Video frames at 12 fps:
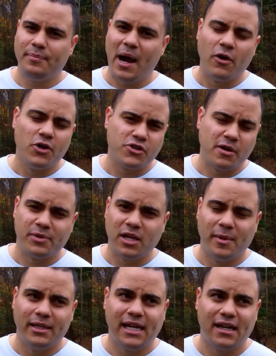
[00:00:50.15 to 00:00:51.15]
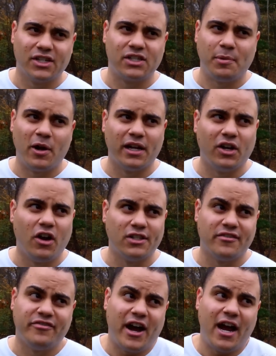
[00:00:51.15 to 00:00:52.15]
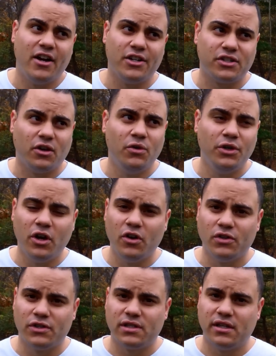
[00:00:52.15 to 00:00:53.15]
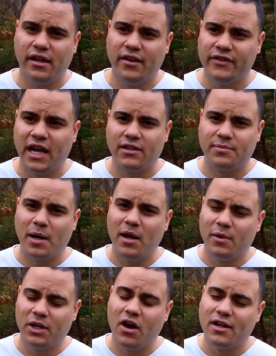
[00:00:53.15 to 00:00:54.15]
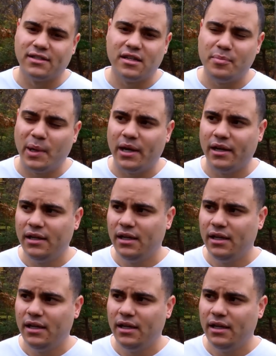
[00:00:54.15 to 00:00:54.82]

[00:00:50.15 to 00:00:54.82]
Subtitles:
power strip, something like that could spark and cause a fire, so who knows if that's probably what caused it, but